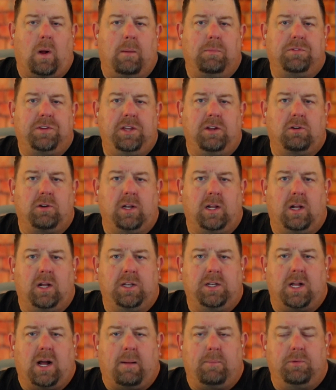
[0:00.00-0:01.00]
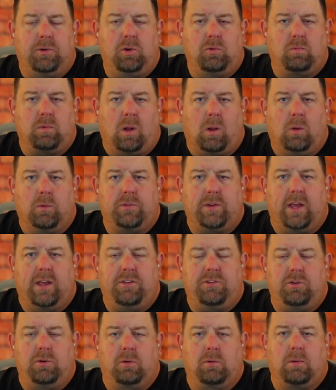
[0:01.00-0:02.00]
obviously are going to adopt new roles
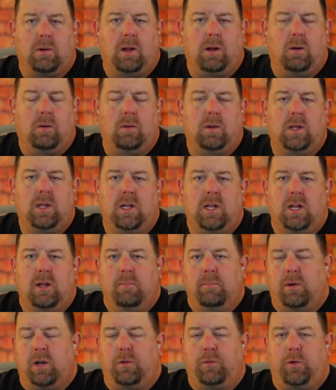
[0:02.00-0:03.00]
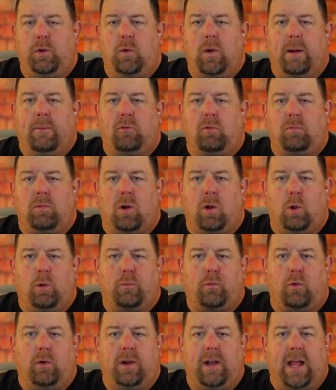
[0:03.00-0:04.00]
as you grow, but if you have a role
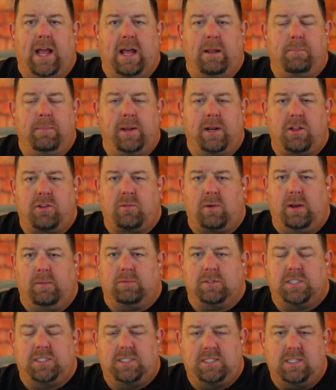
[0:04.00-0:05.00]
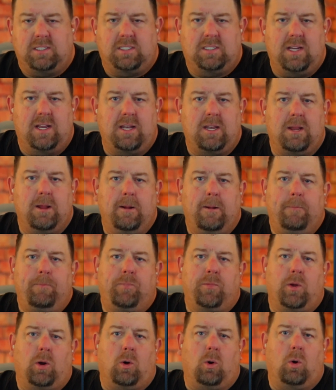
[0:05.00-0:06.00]
for an administrative assistant
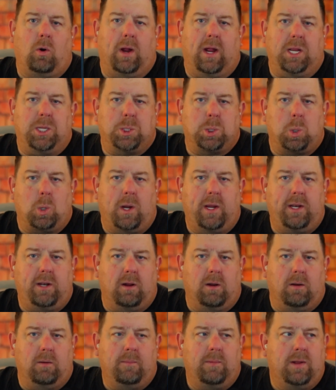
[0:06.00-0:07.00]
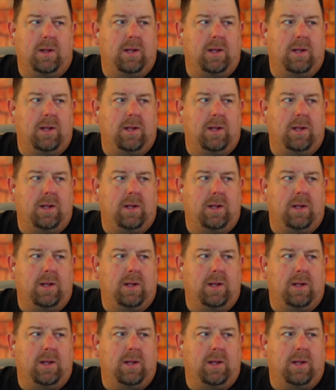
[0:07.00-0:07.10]
or a trainer,